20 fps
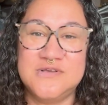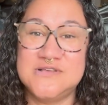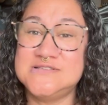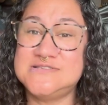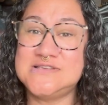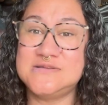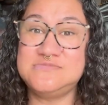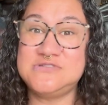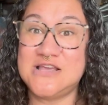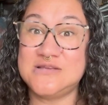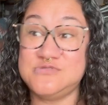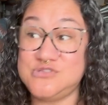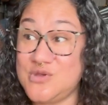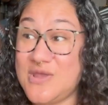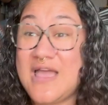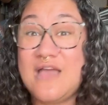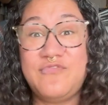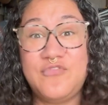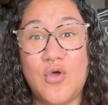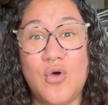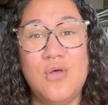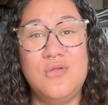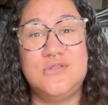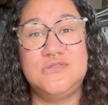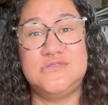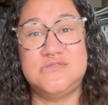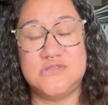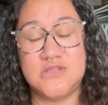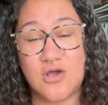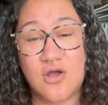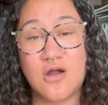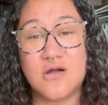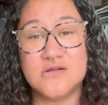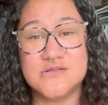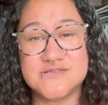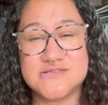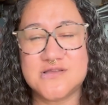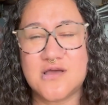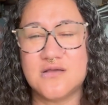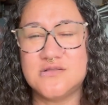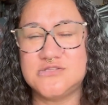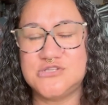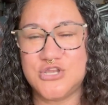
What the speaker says: because sometimes you have to hold the cardstock